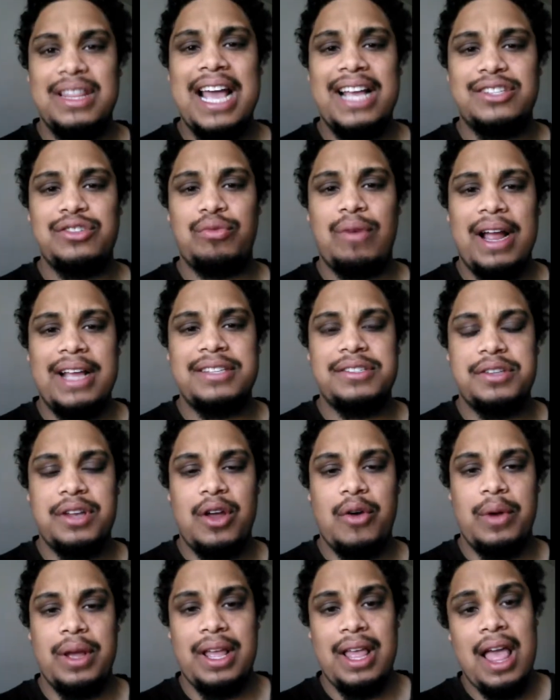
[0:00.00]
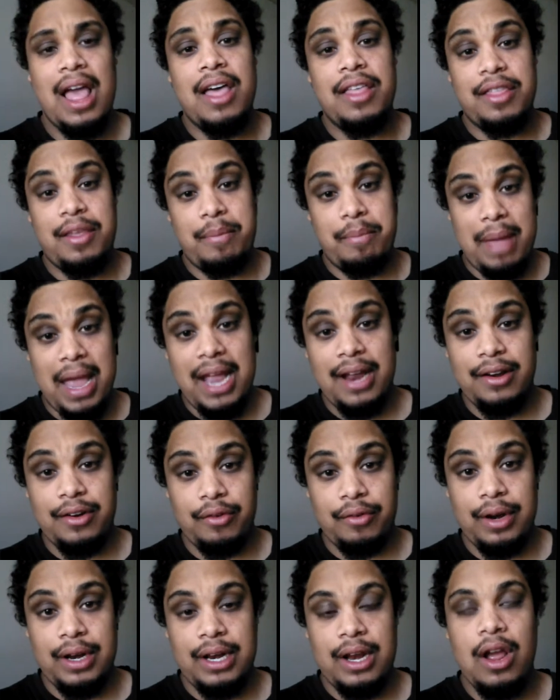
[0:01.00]
That's right, Snowy. The
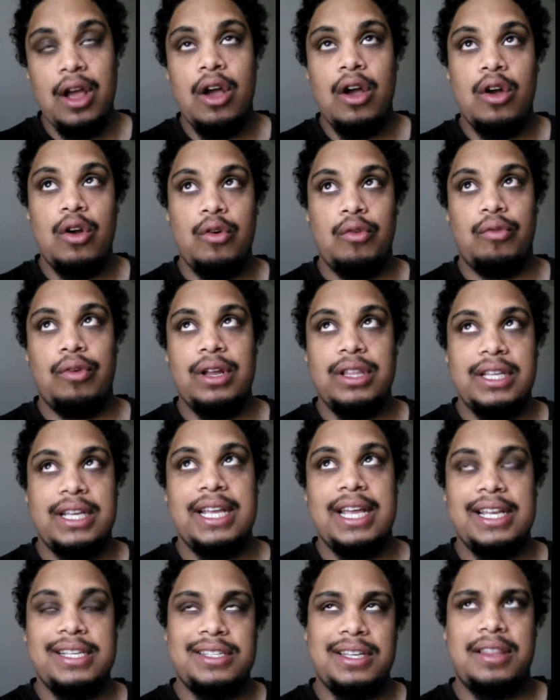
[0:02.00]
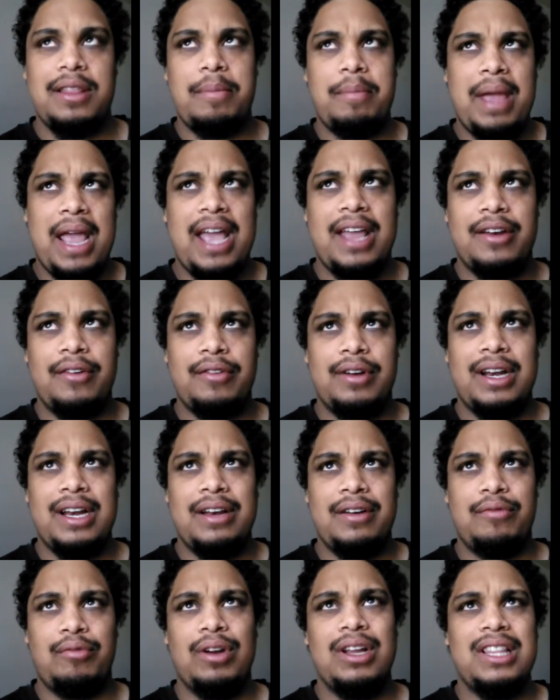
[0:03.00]
Mandarin, who really isn't the
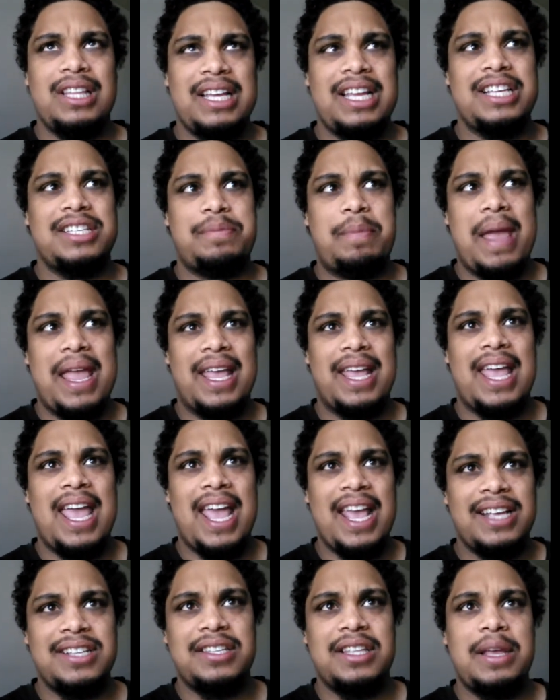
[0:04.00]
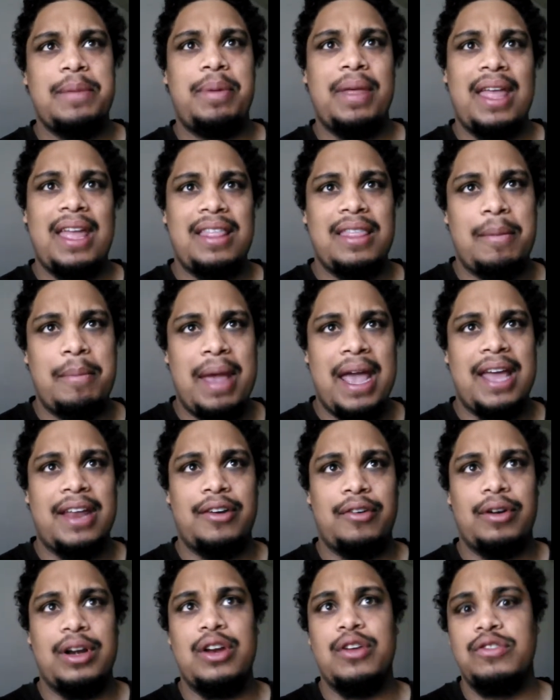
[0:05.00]
Mandarin, really is Ben Kingsley playing the
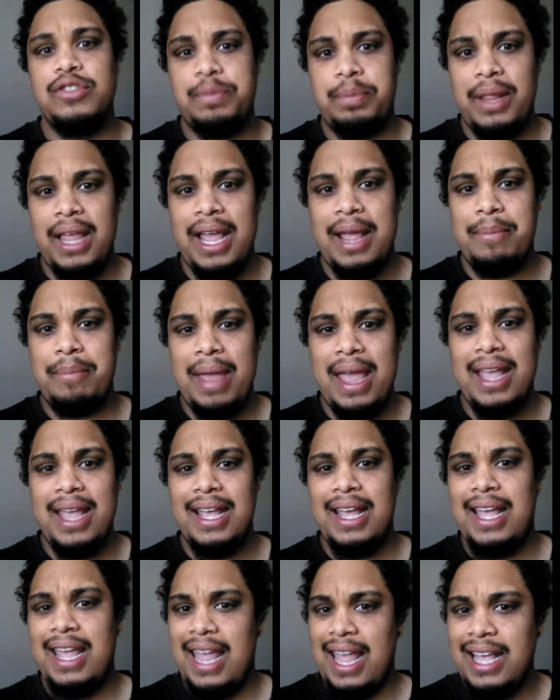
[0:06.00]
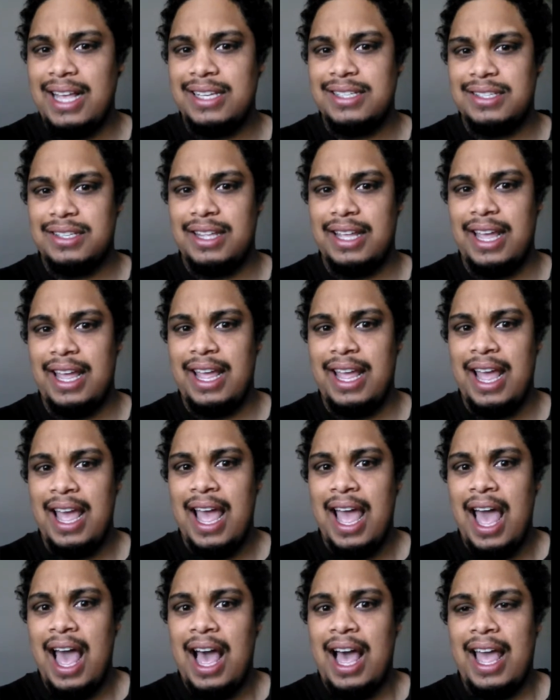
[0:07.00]
Mandarin, who's playing Ben Kingsley.
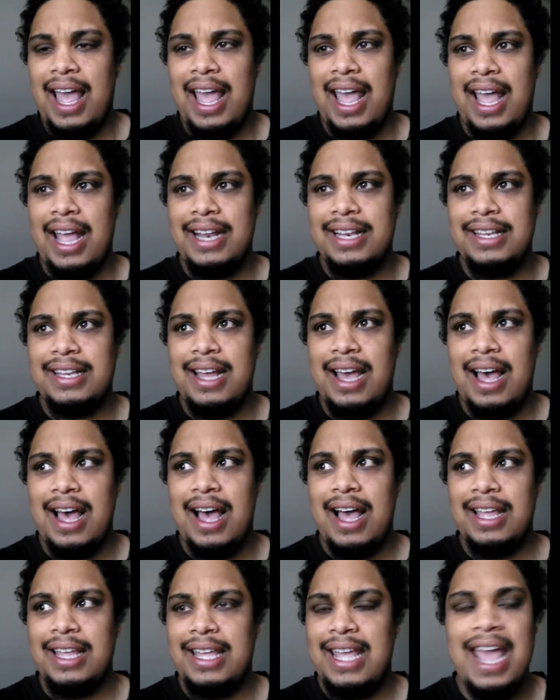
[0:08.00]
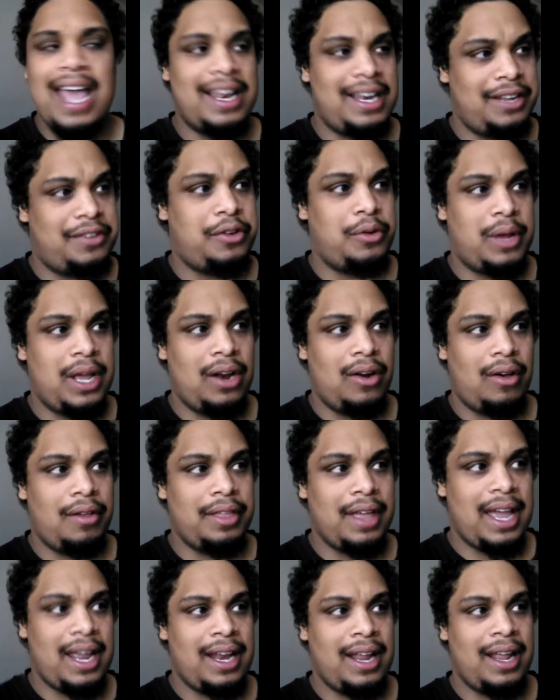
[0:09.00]
And yeah, did you get all
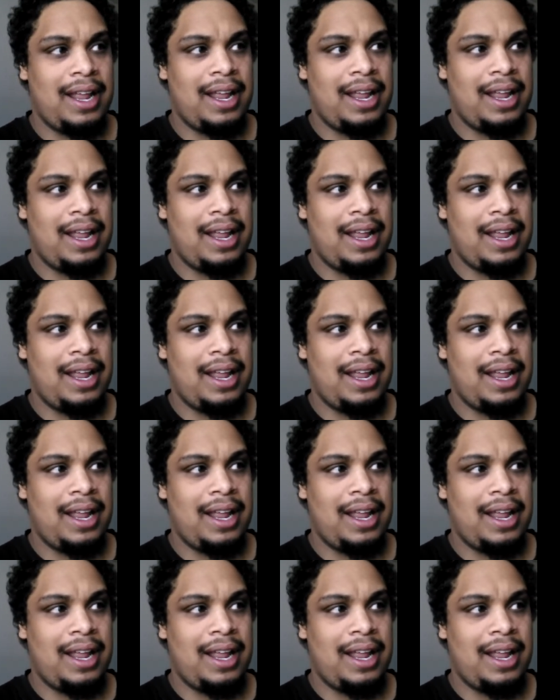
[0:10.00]
that?